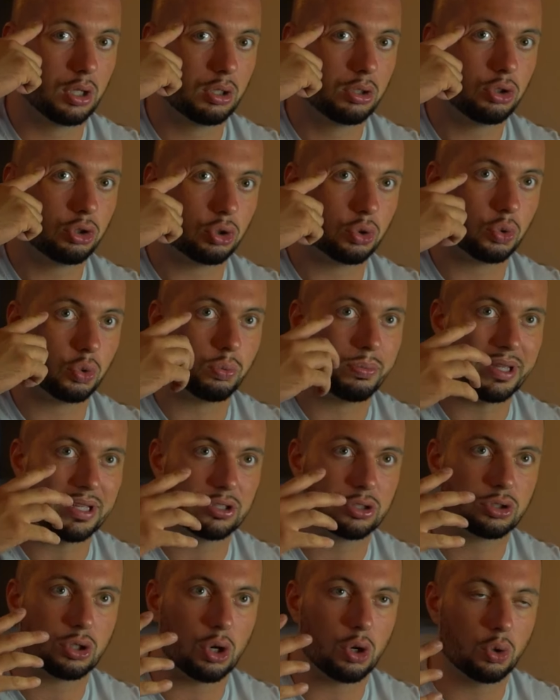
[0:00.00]
You'll be
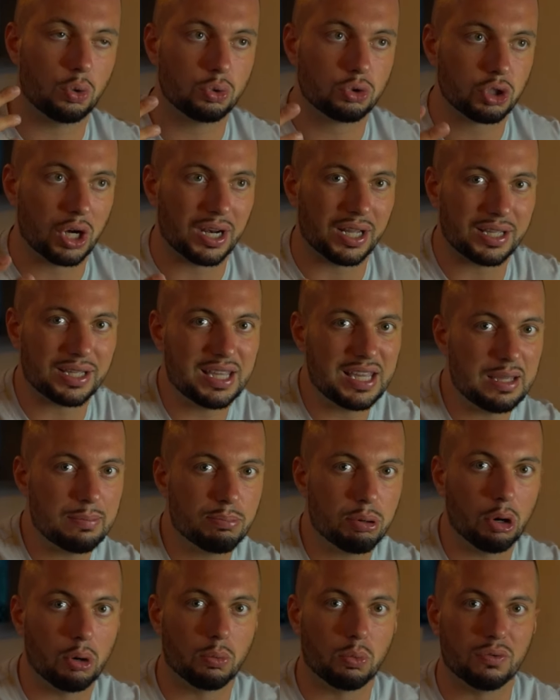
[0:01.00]
so trying to
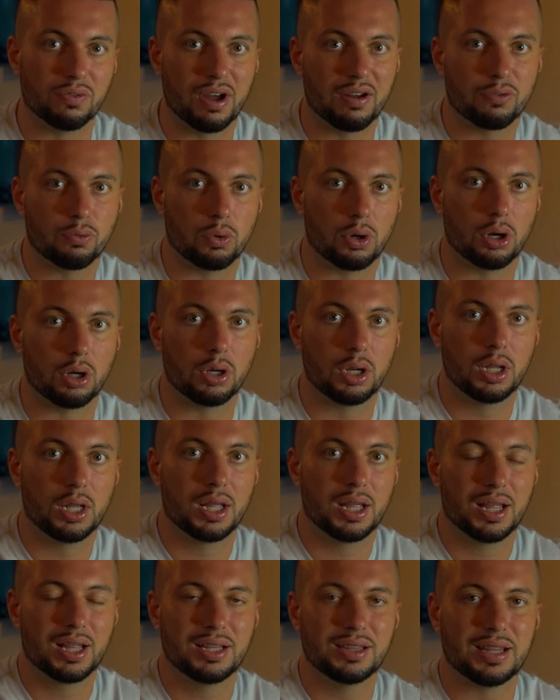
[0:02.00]
keep up with everyone
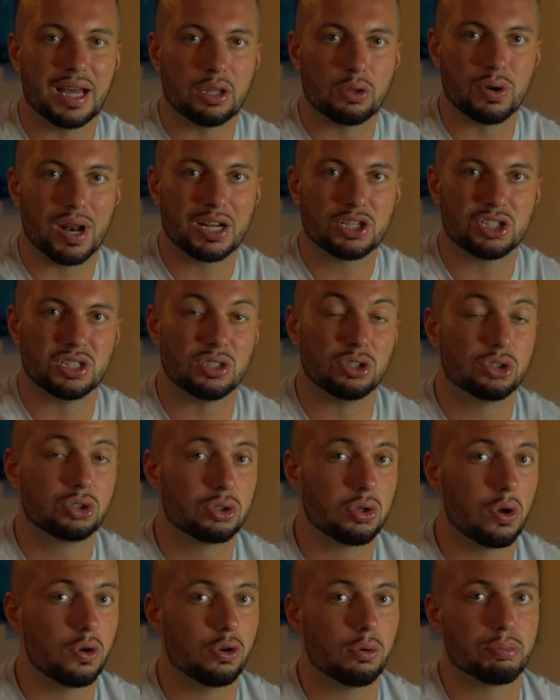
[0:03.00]
that you'll actually
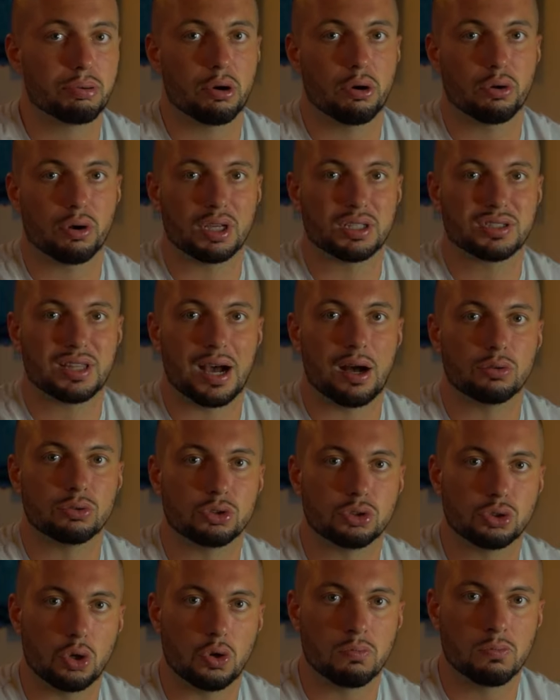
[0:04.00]
slow your progress down
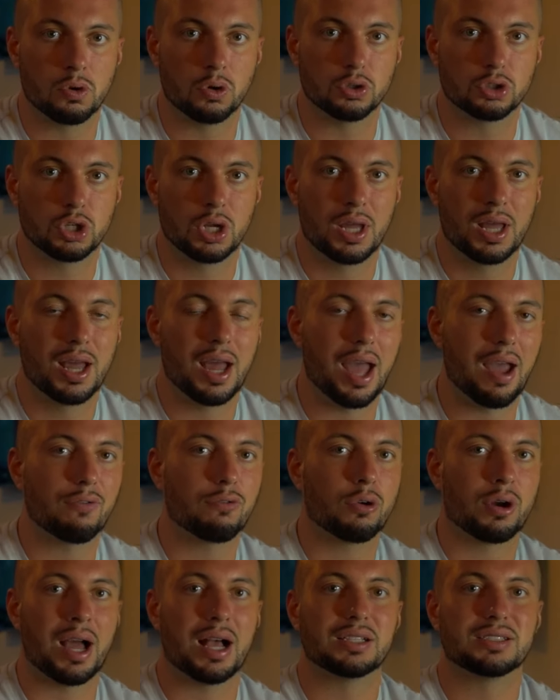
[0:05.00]
so much.
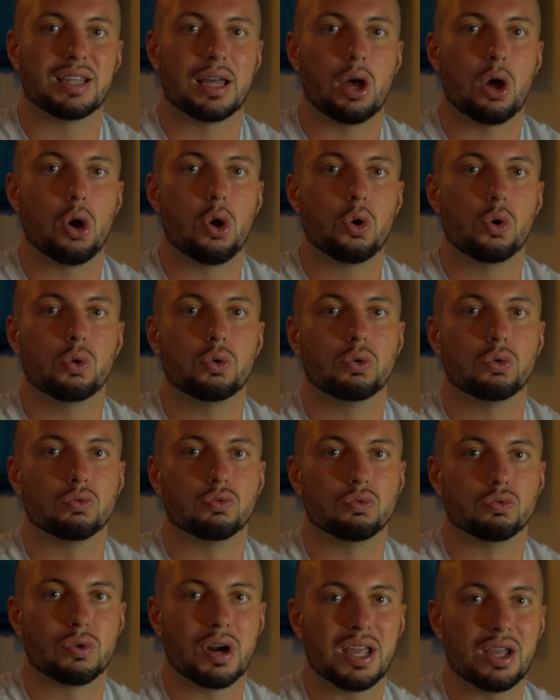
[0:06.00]
Everyone has their own
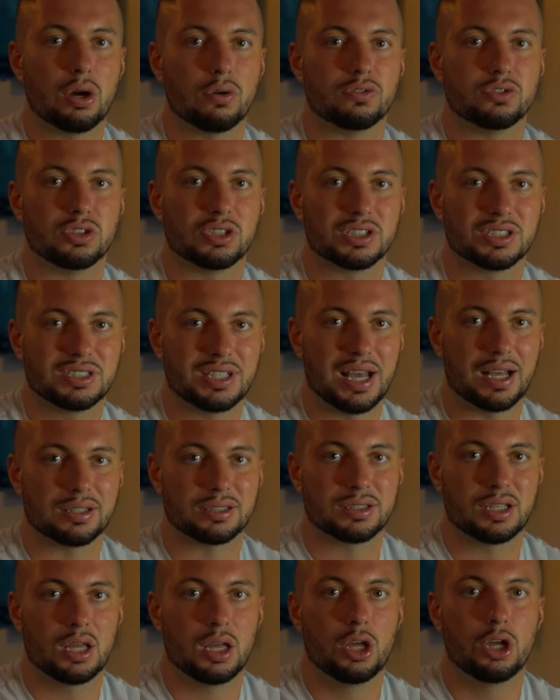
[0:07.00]
rate of success.